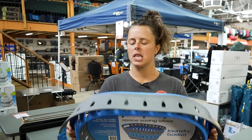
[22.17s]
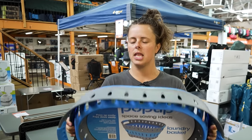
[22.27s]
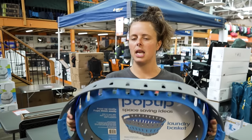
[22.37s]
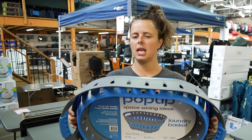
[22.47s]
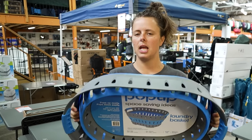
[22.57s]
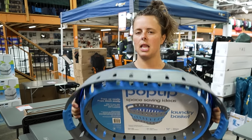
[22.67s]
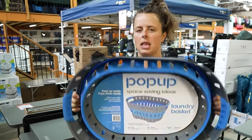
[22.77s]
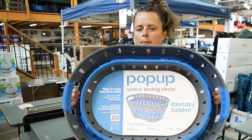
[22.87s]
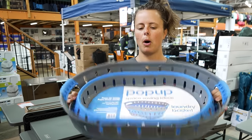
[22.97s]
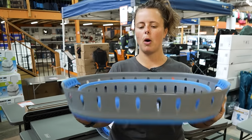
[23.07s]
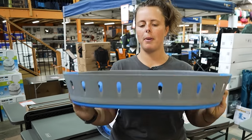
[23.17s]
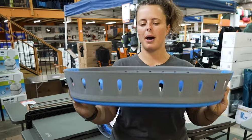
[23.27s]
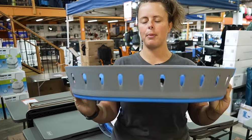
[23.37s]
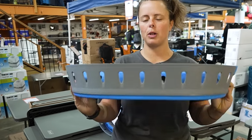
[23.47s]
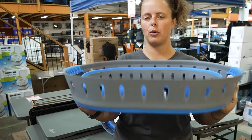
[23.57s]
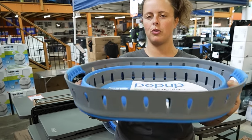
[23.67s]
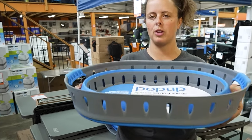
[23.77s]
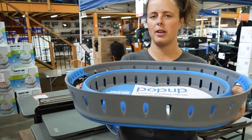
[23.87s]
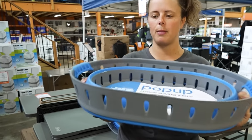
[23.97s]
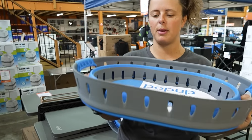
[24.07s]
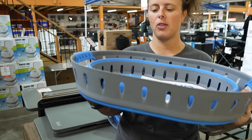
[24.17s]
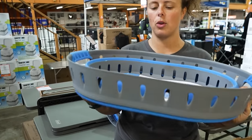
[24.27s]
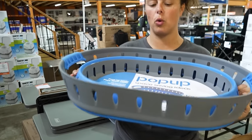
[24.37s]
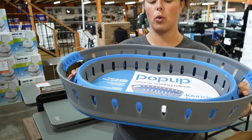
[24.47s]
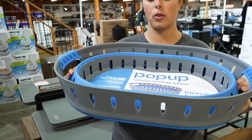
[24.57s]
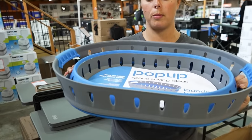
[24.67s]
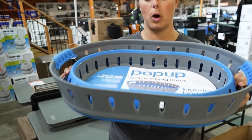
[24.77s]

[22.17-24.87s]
then the Popup laundry tub is an awesome